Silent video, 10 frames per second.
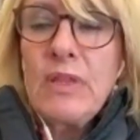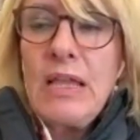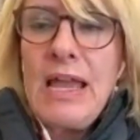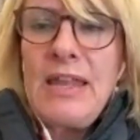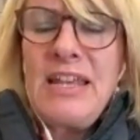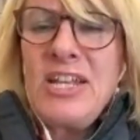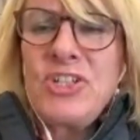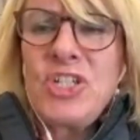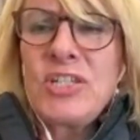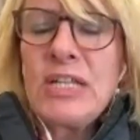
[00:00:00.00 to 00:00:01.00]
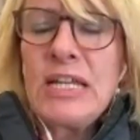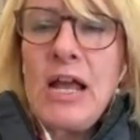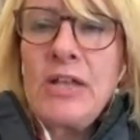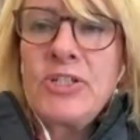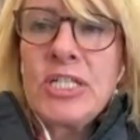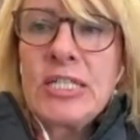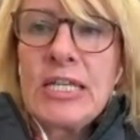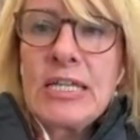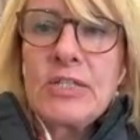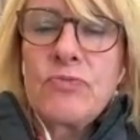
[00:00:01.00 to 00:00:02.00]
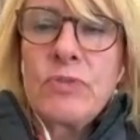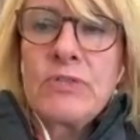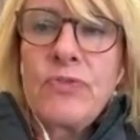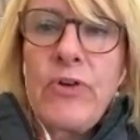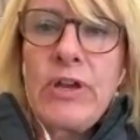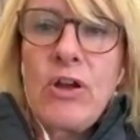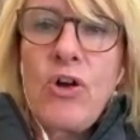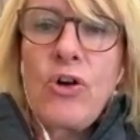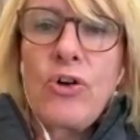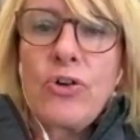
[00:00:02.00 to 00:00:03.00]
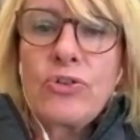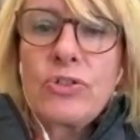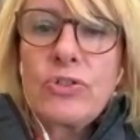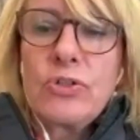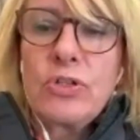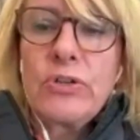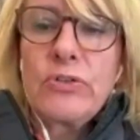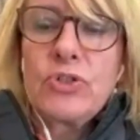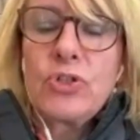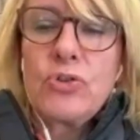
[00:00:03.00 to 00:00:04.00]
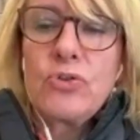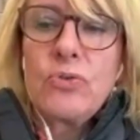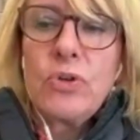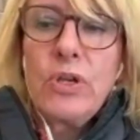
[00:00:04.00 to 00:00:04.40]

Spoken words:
it's just, I just think it's very hard to,